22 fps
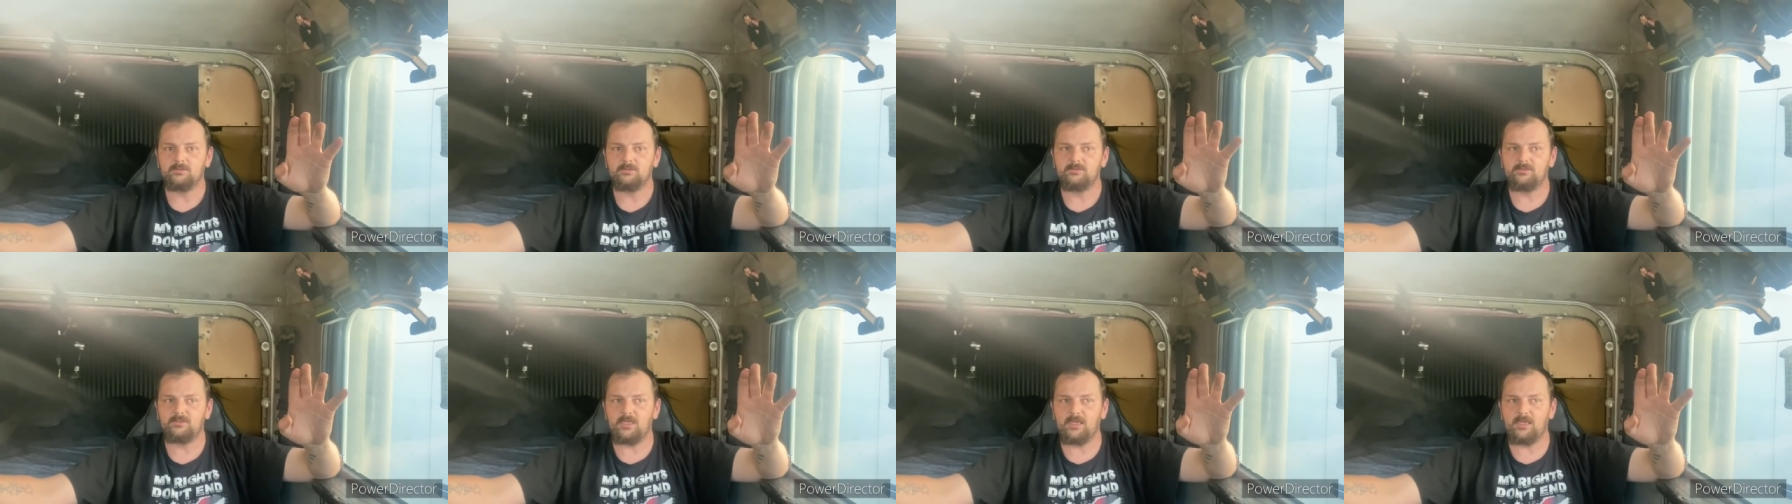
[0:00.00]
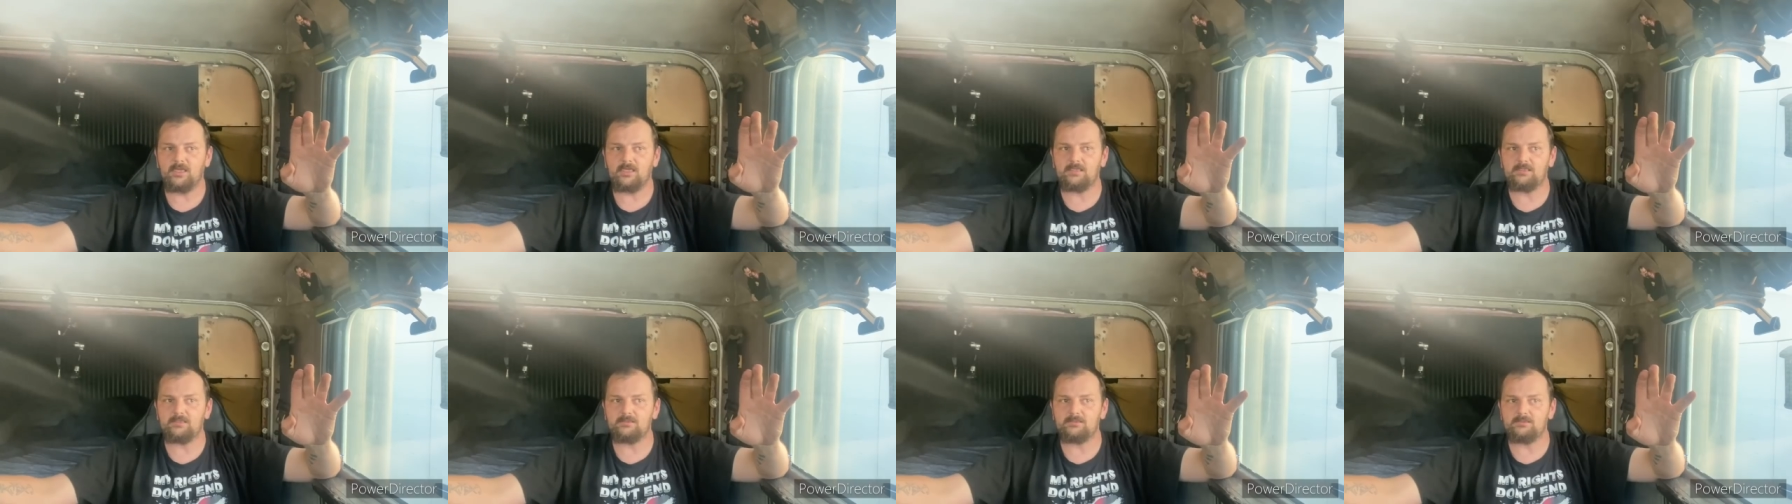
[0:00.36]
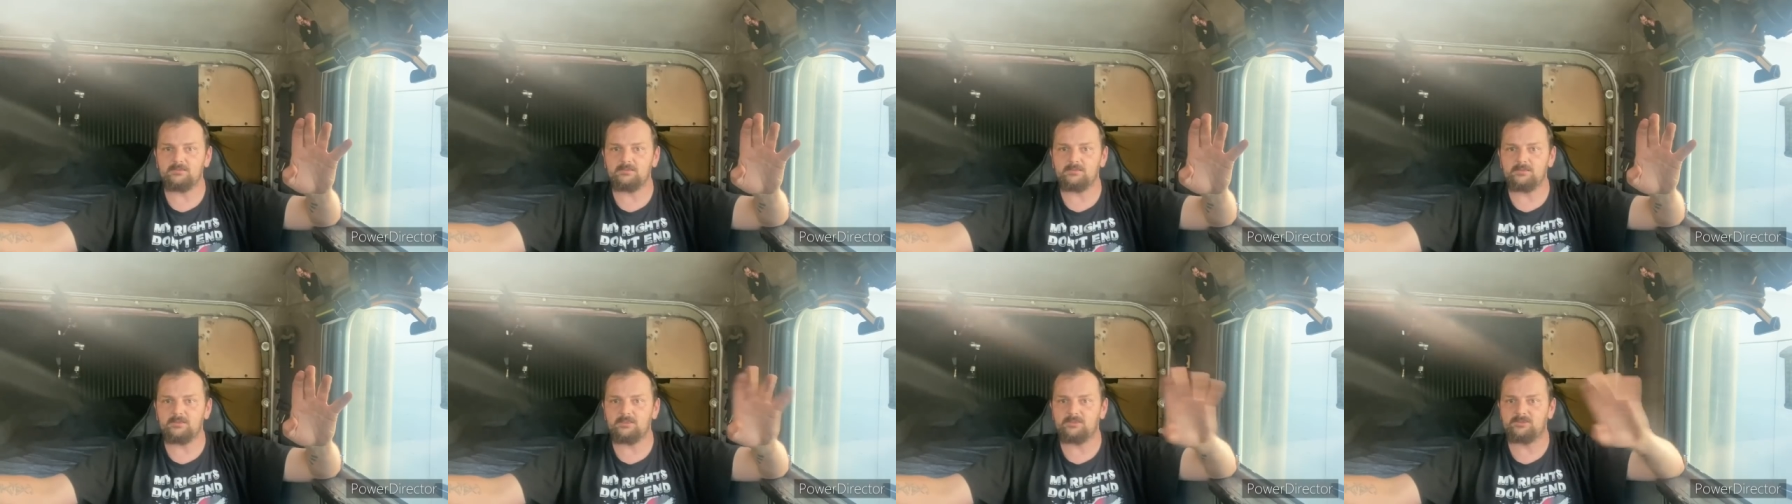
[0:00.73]
that
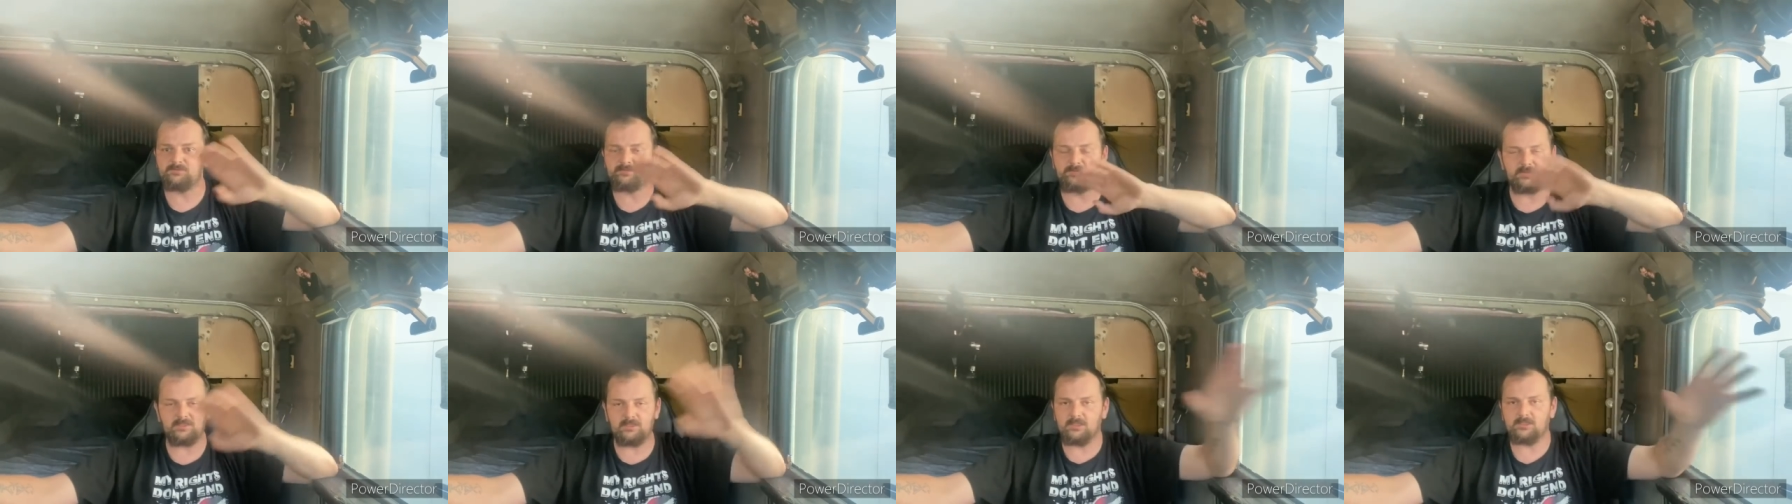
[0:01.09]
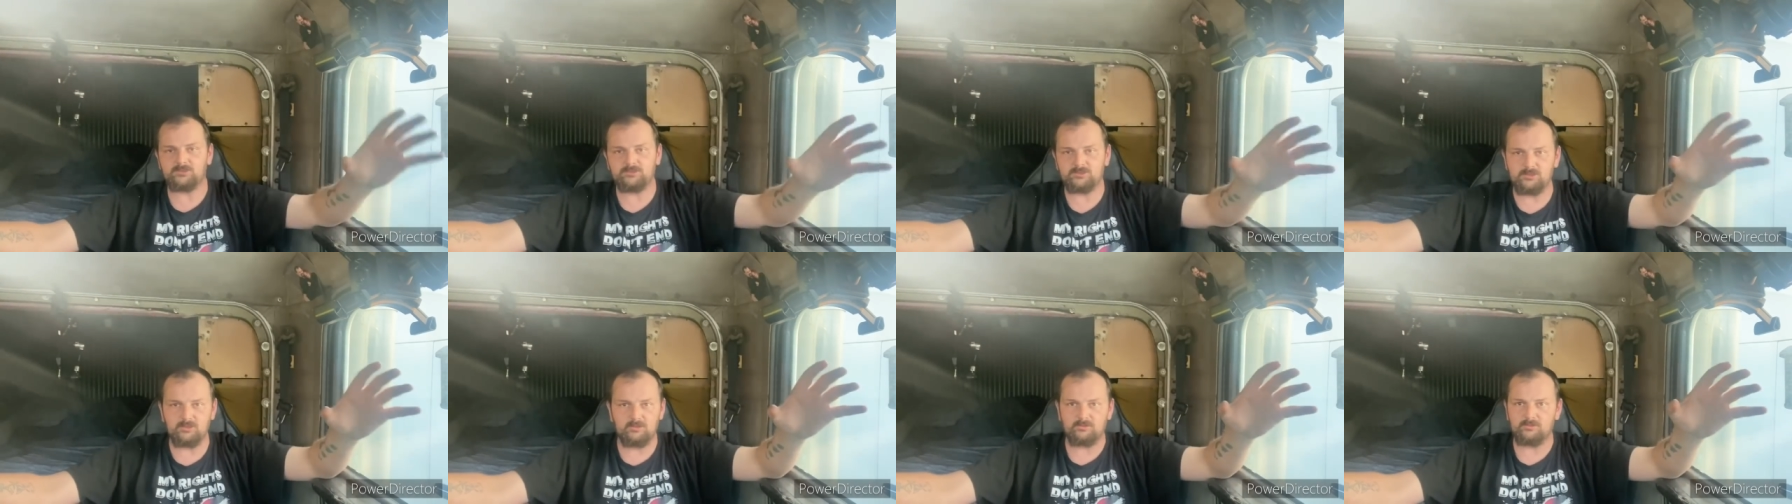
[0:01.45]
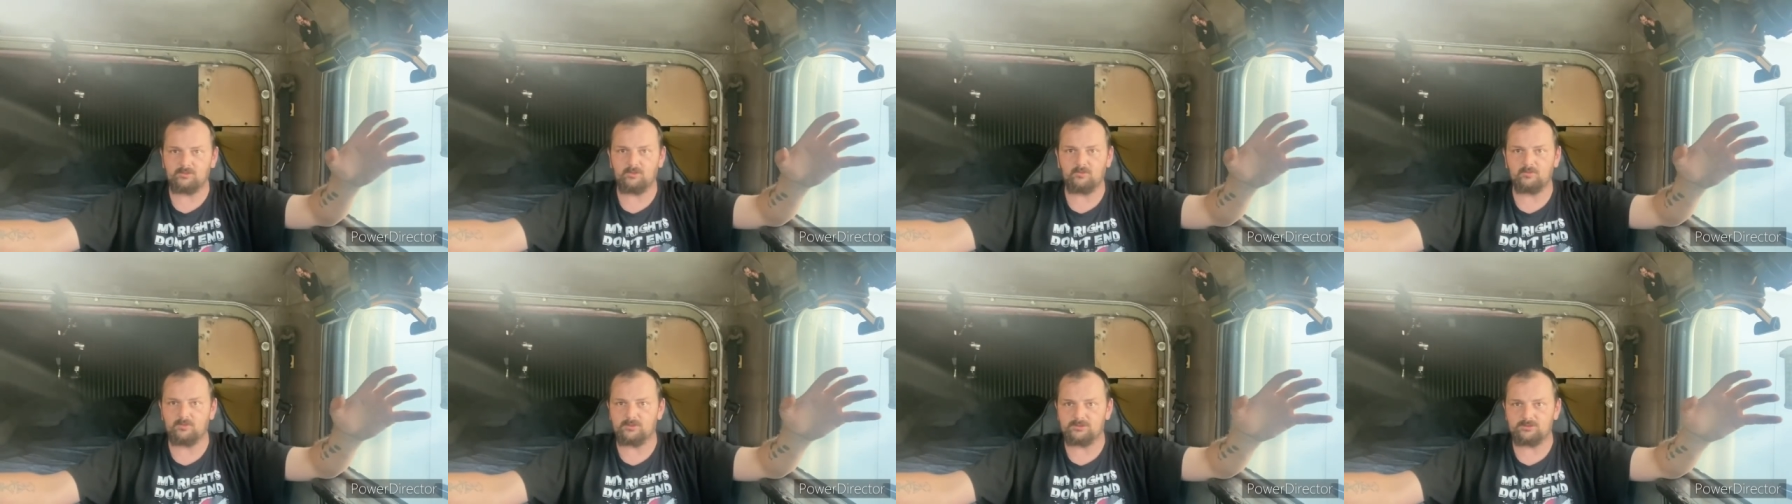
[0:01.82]
it's because you don't know
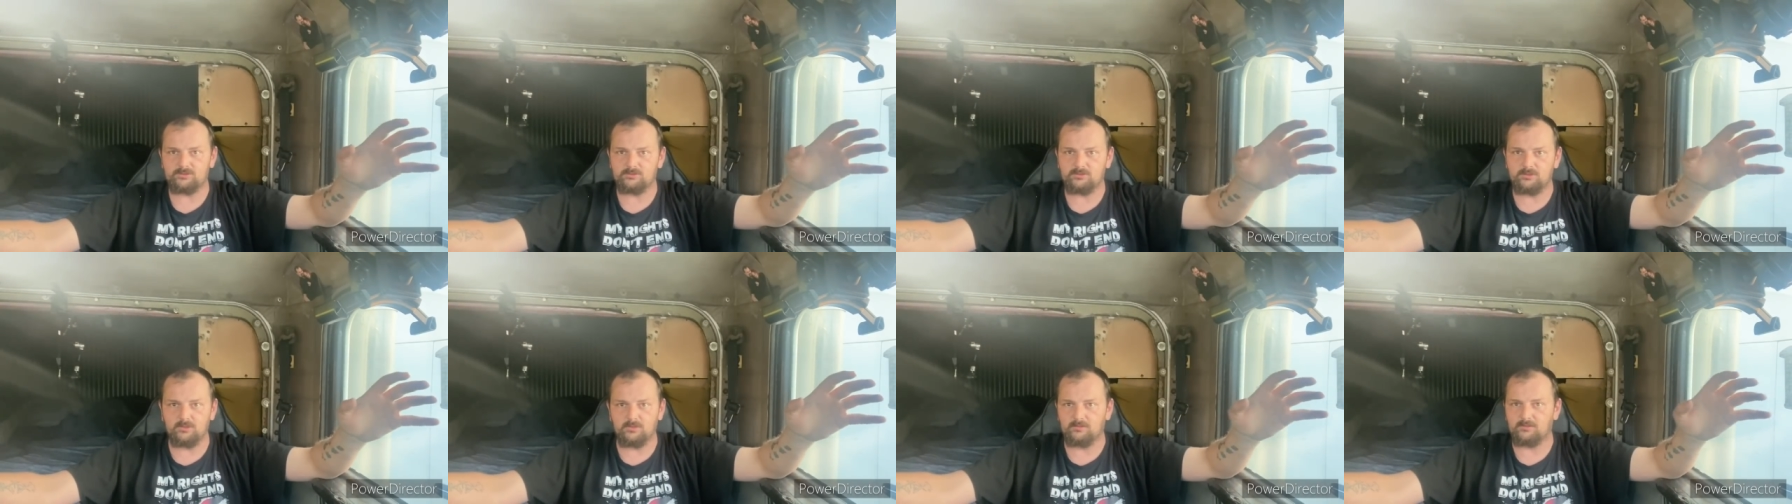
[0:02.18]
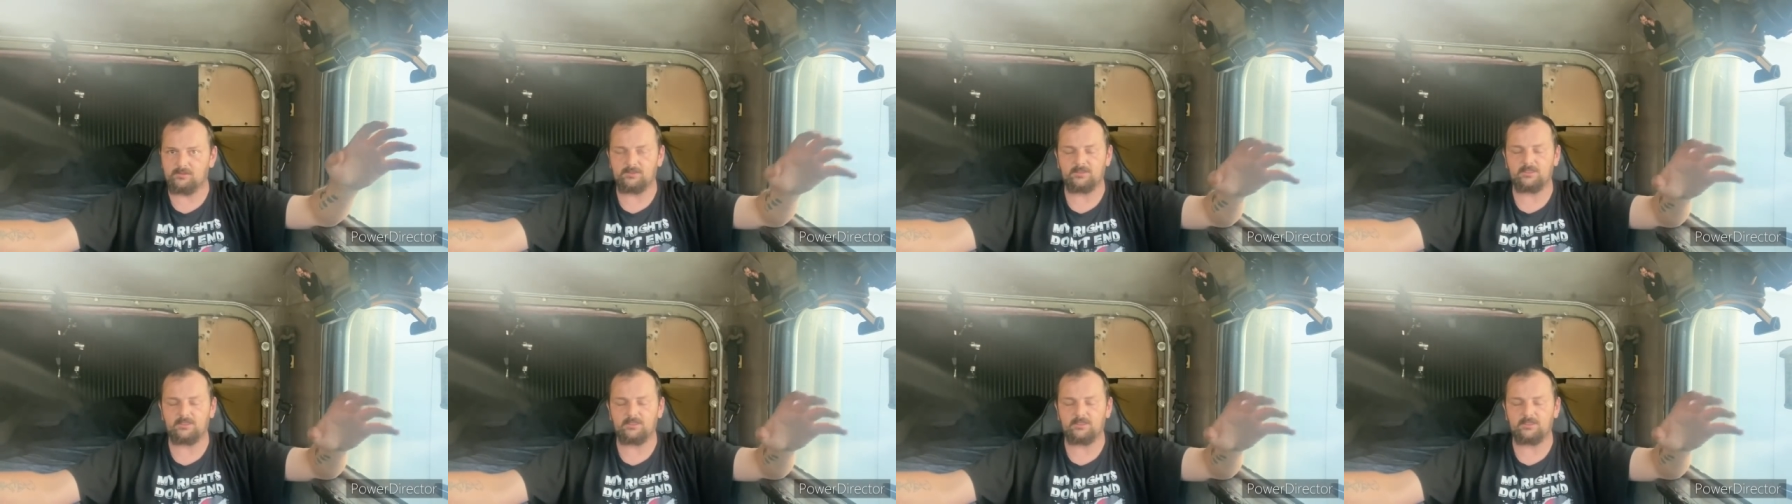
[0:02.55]
what you're doing.